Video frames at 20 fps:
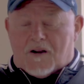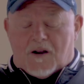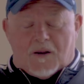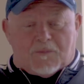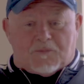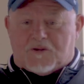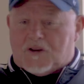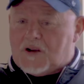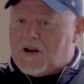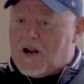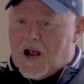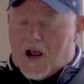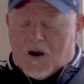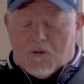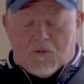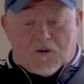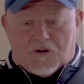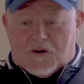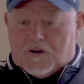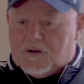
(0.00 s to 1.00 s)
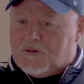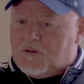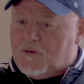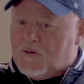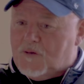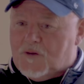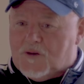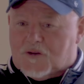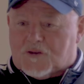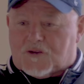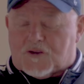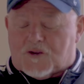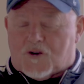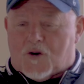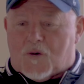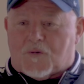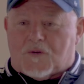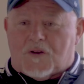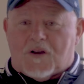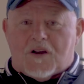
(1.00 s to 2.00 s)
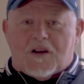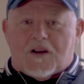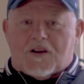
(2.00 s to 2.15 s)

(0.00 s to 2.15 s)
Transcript: And I'm saying, how could he do this? You know,